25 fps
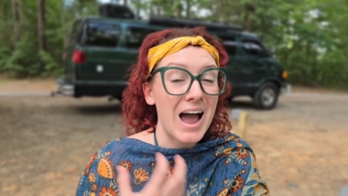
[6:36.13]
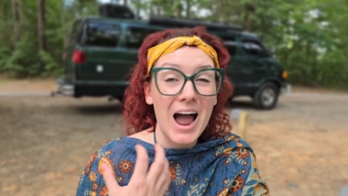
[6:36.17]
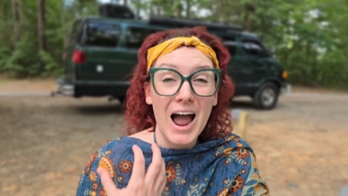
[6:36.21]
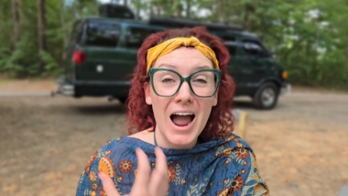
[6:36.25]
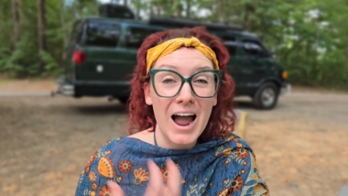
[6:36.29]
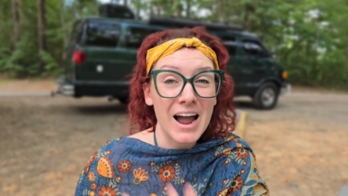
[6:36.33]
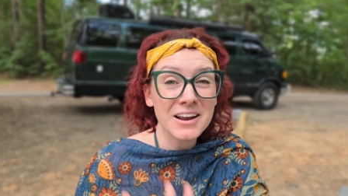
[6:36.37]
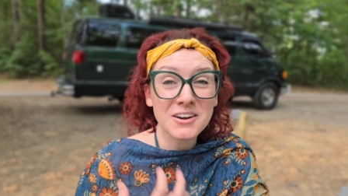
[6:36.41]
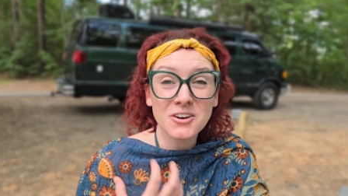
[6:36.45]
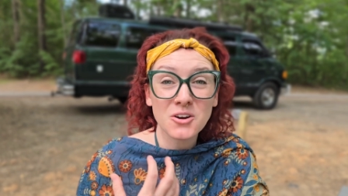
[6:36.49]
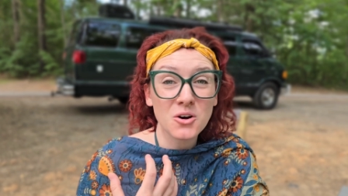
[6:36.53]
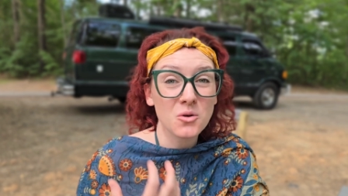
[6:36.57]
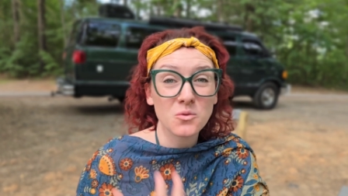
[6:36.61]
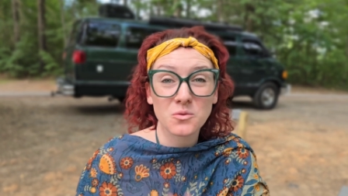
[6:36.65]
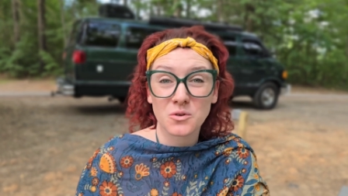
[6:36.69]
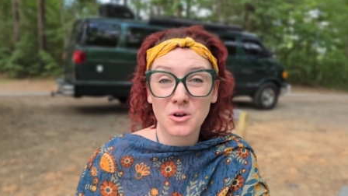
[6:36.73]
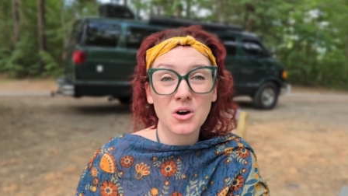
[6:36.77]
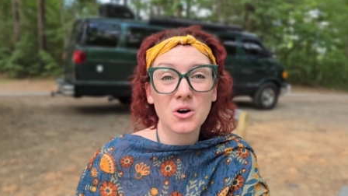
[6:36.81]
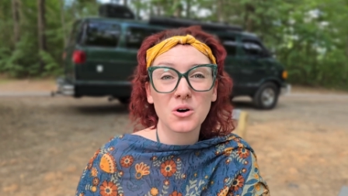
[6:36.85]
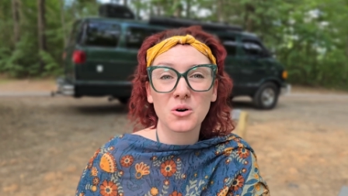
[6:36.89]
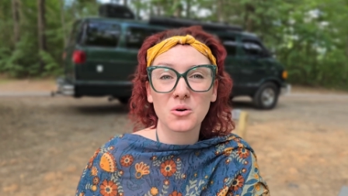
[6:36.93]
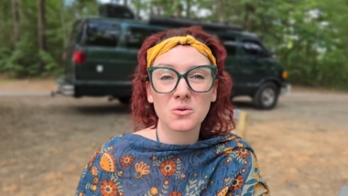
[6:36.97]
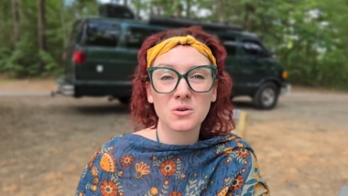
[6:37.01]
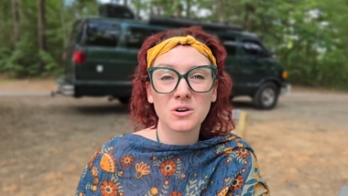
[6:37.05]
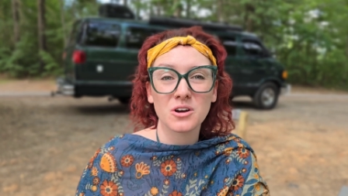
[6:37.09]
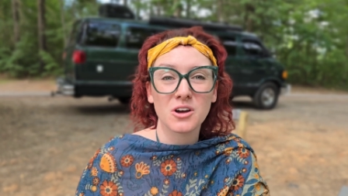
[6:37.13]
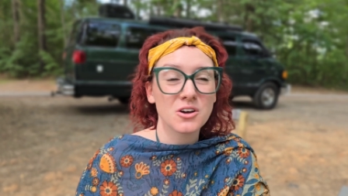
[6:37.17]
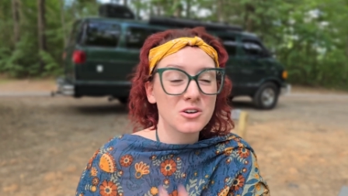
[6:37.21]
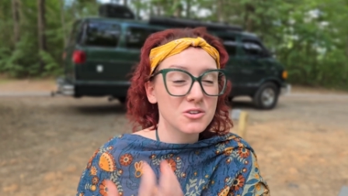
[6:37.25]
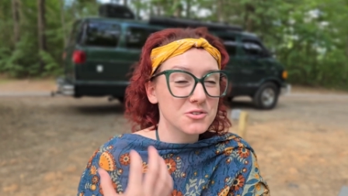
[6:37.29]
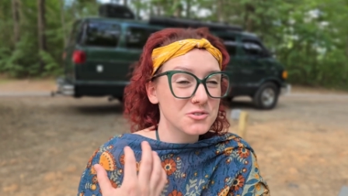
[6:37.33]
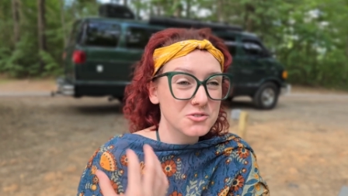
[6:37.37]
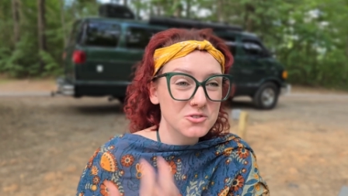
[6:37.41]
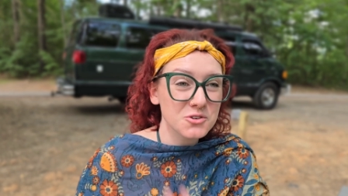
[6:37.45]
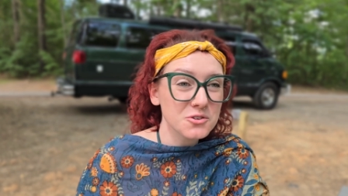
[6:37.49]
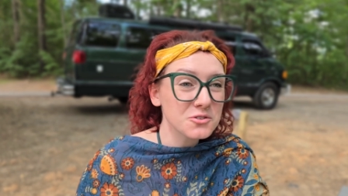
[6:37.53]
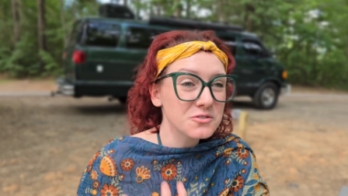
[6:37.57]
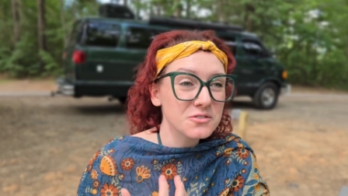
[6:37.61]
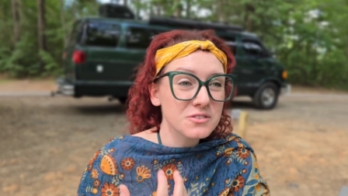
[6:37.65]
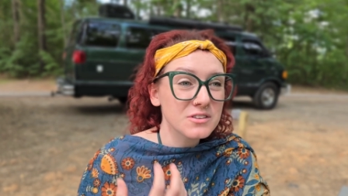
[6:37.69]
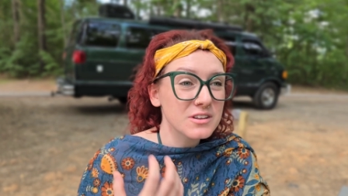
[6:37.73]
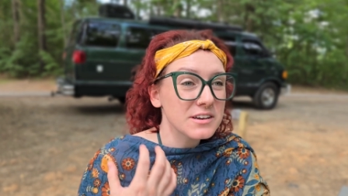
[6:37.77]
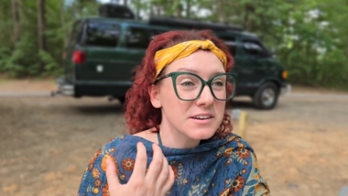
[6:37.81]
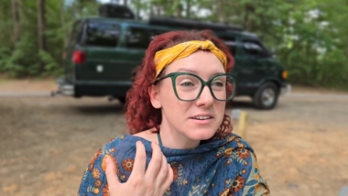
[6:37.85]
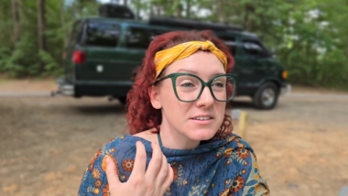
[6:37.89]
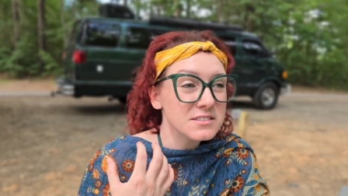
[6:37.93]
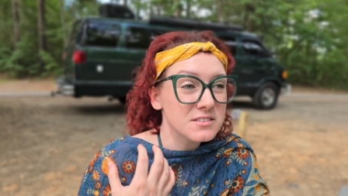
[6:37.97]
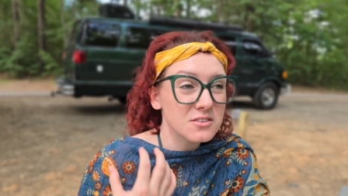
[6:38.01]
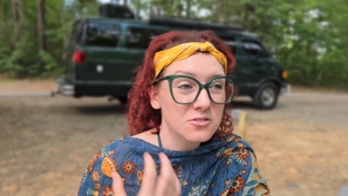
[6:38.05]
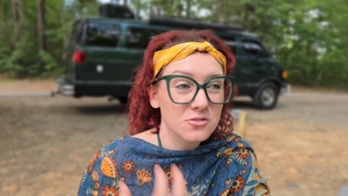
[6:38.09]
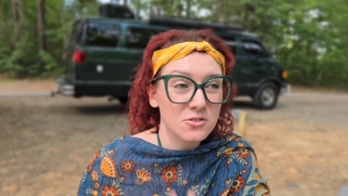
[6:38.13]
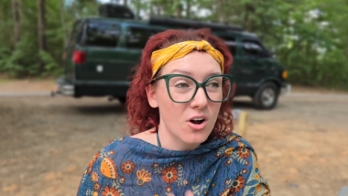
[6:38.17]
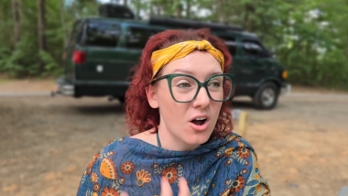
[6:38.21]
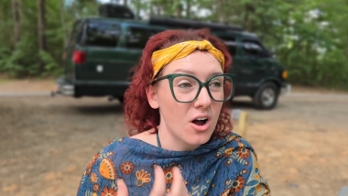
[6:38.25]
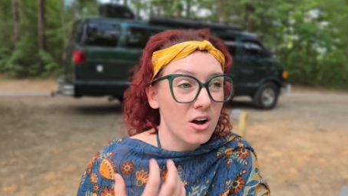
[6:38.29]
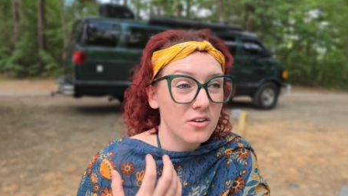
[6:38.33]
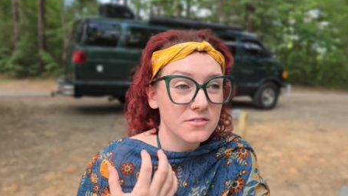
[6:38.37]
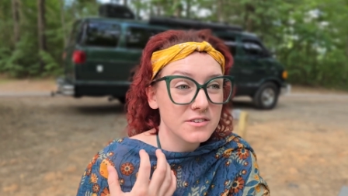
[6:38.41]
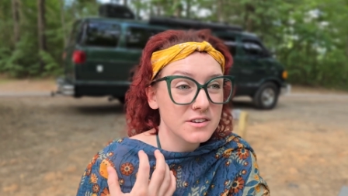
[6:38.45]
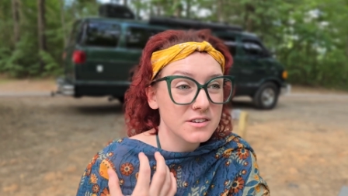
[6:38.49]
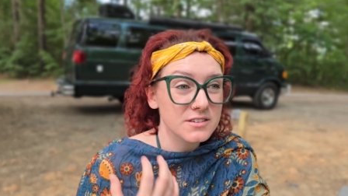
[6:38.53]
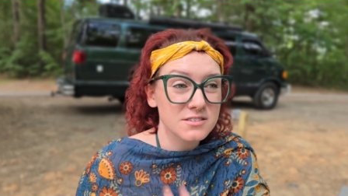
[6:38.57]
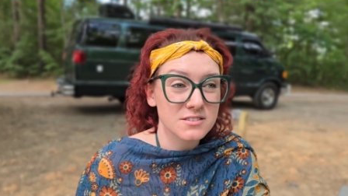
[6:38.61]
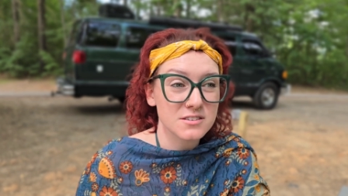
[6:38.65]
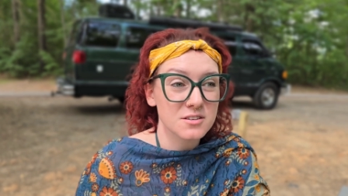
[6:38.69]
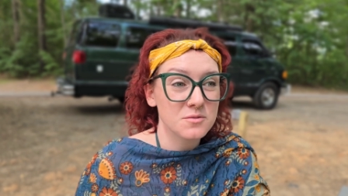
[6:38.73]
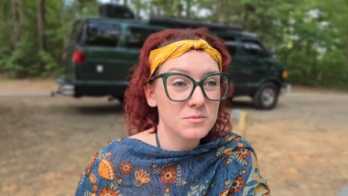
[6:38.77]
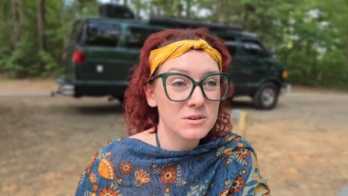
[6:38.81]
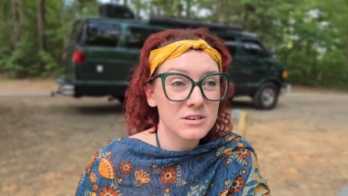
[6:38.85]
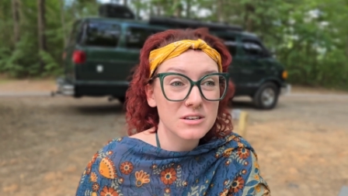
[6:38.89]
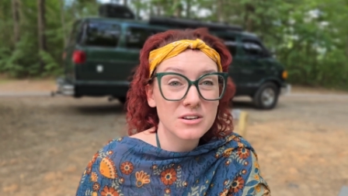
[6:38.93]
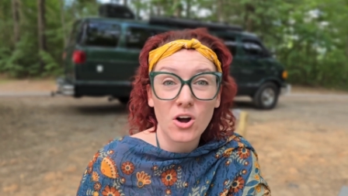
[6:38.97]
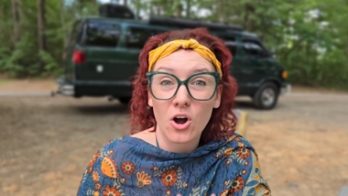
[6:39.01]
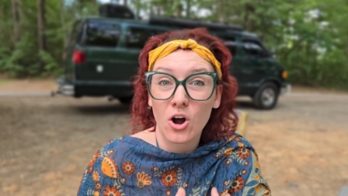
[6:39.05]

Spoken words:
I don't know. Certain things that are obvious to me